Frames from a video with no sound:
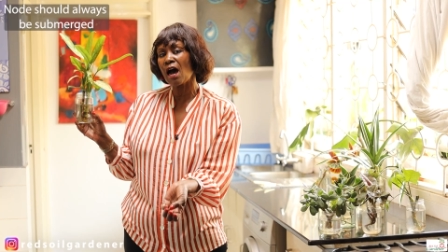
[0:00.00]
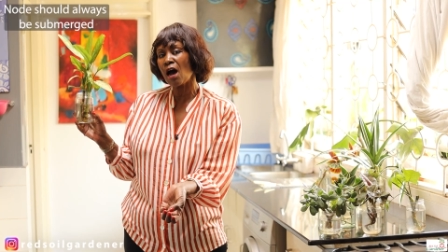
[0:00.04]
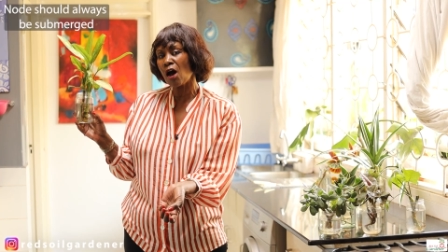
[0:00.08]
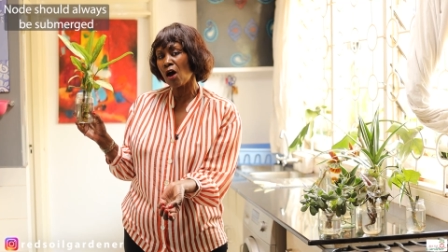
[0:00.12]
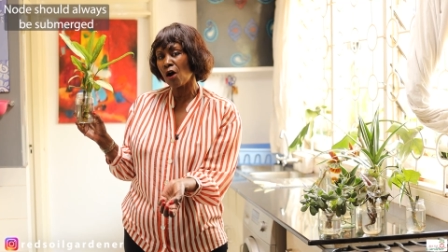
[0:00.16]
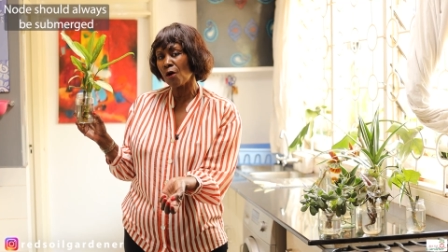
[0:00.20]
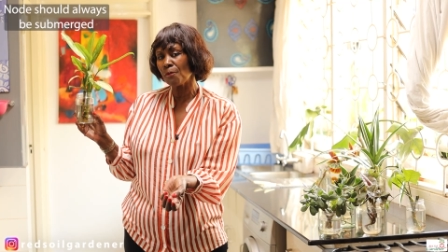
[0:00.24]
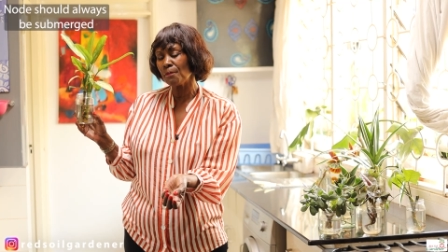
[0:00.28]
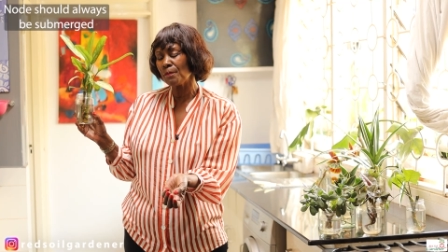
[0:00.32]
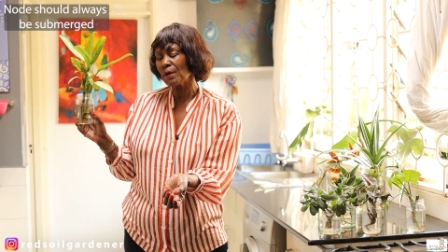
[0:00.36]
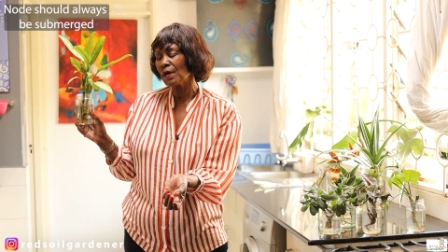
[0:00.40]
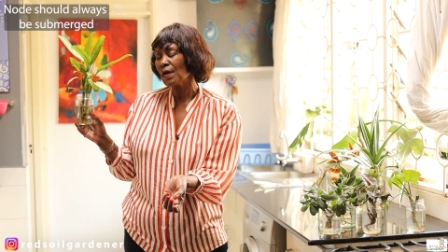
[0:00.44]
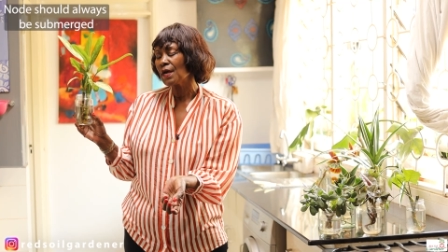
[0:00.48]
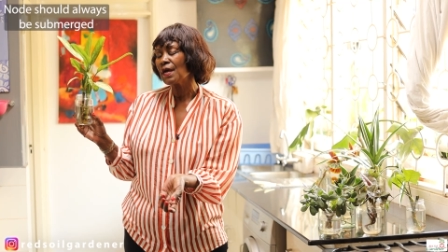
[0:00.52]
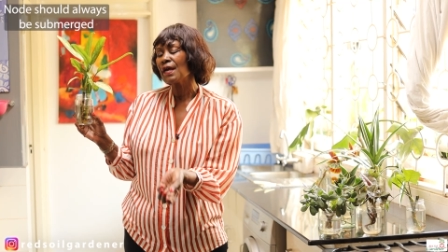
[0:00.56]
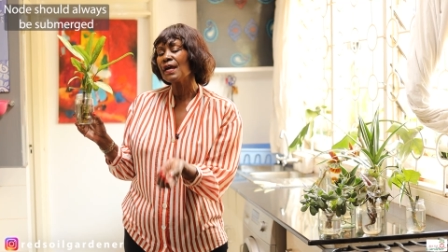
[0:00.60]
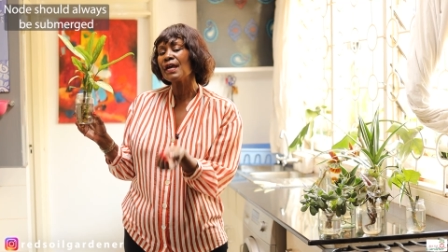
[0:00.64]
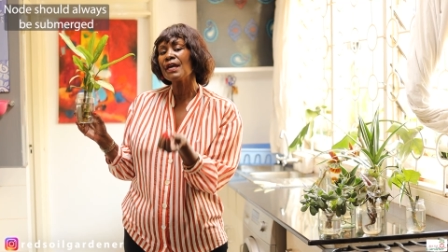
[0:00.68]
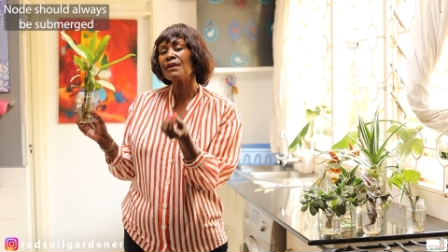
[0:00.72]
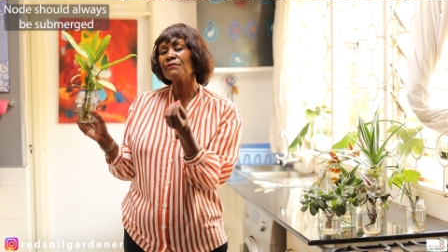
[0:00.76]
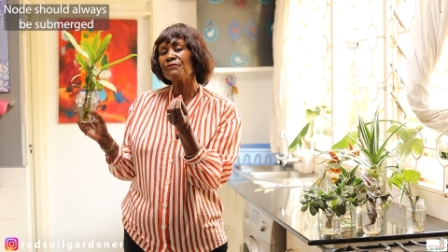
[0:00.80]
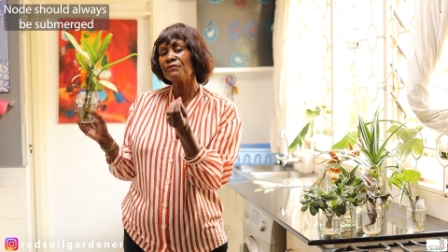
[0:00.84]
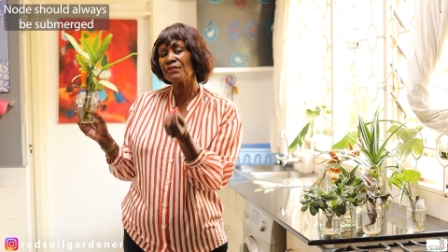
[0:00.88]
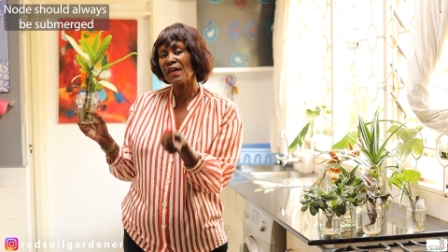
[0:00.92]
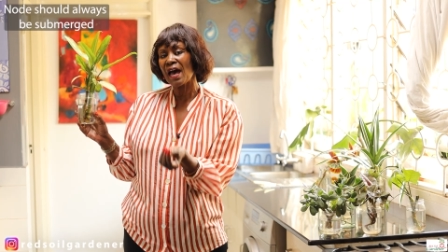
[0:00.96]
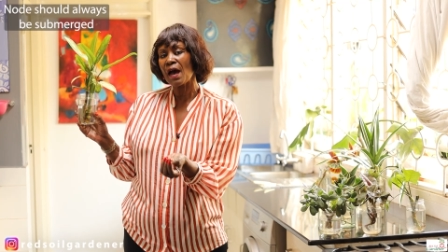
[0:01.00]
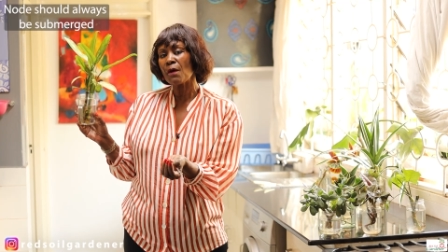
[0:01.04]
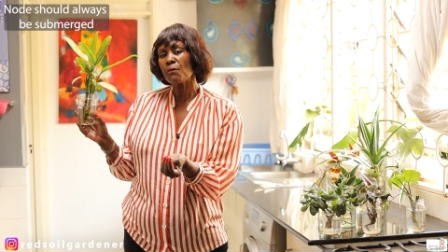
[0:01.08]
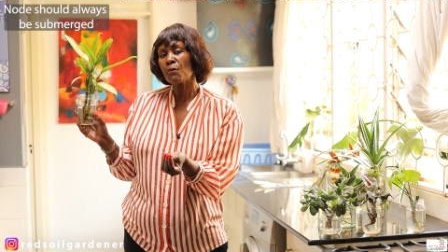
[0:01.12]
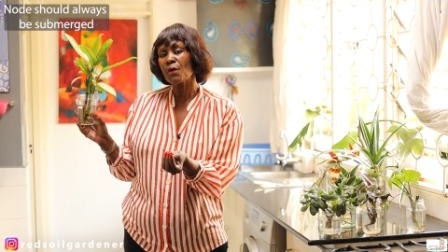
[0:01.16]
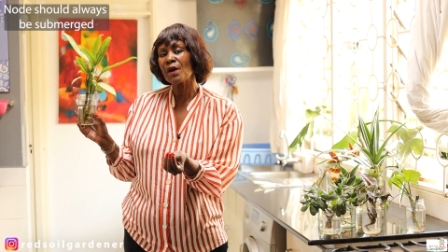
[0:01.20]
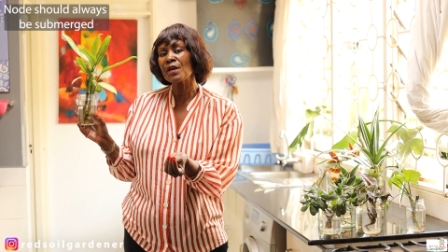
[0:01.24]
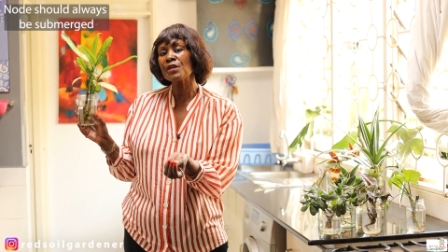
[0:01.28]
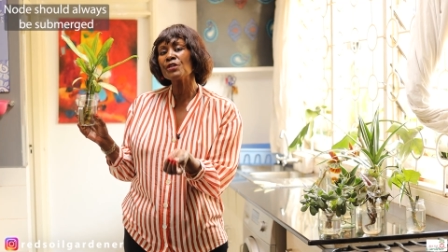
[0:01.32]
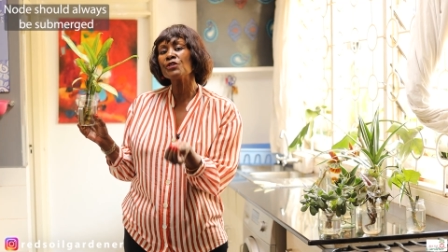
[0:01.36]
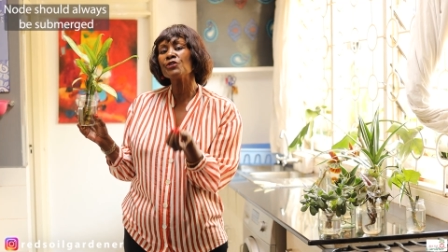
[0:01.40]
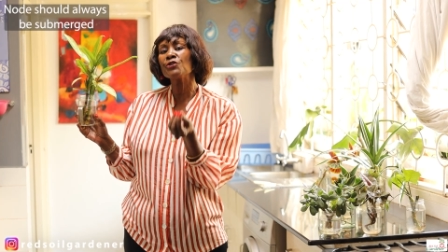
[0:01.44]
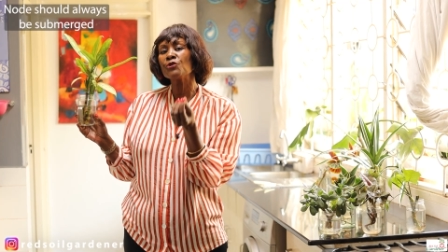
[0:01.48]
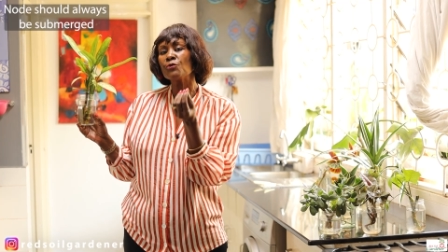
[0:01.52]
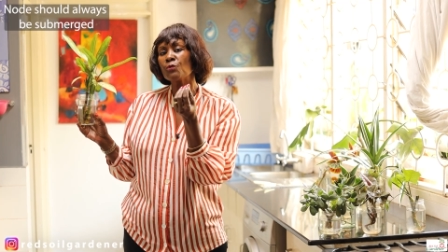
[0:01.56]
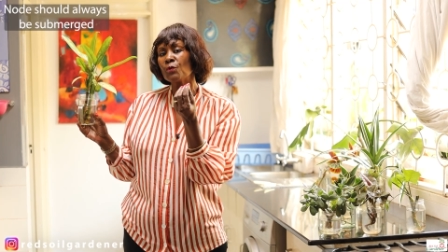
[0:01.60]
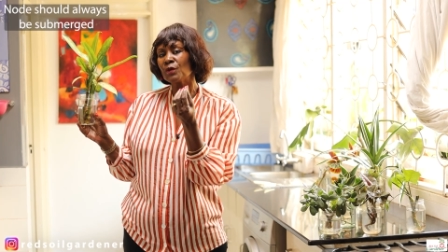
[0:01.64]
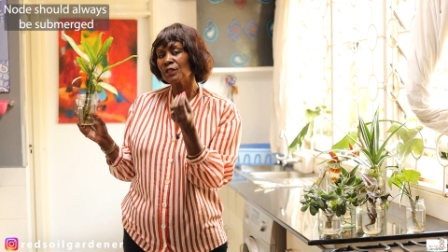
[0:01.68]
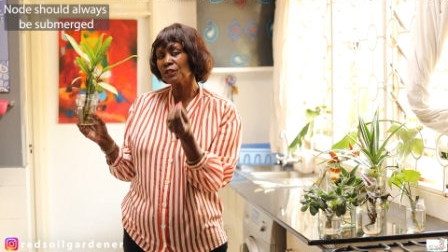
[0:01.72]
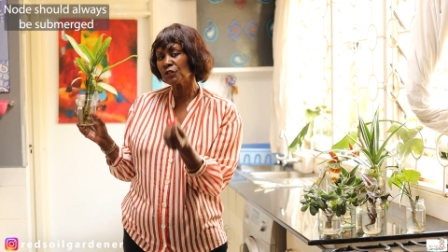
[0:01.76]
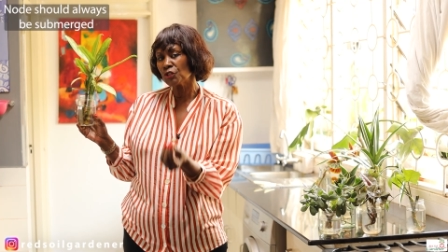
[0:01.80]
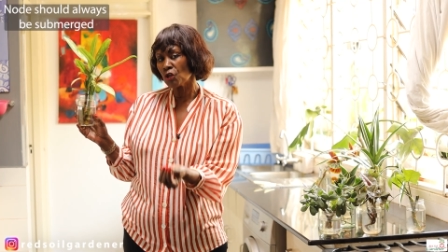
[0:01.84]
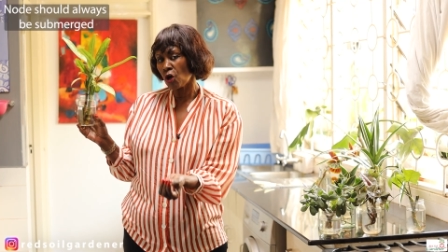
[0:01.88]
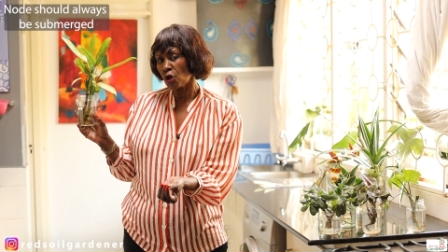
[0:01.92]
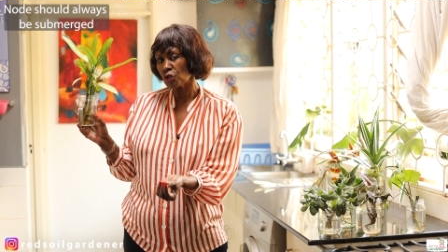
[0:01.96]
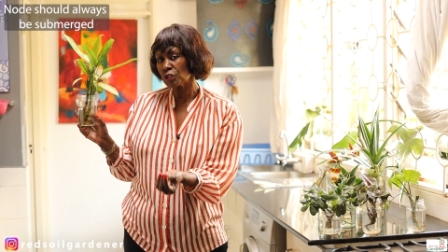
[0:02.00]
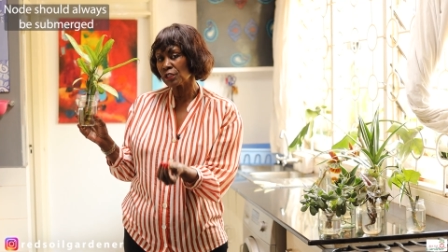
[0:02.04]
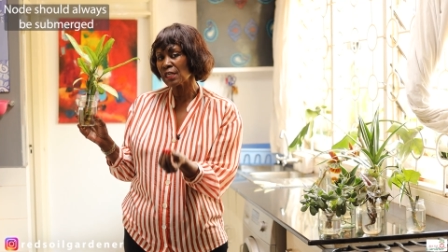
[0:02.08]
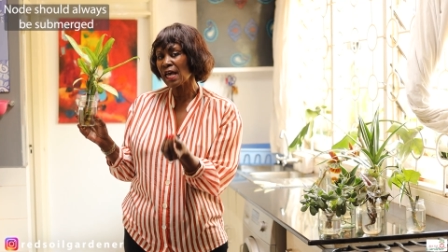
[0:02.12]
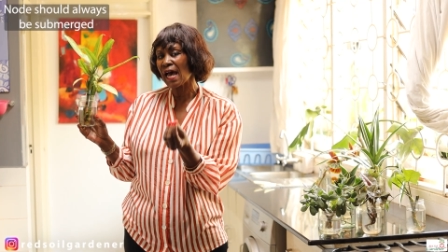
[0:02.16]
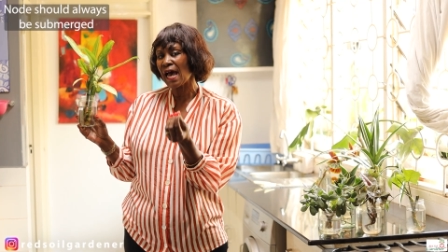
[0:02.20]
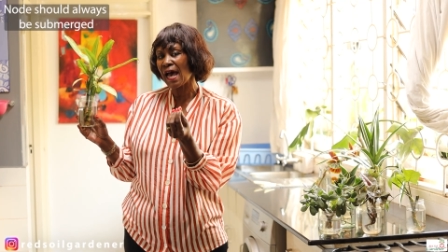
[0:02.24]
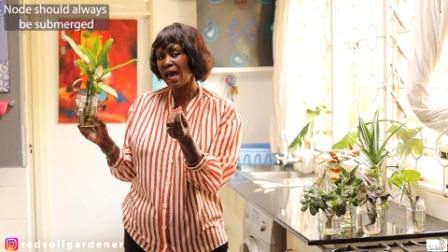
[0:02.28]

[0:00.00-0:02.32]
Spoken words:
up. In that way, you will not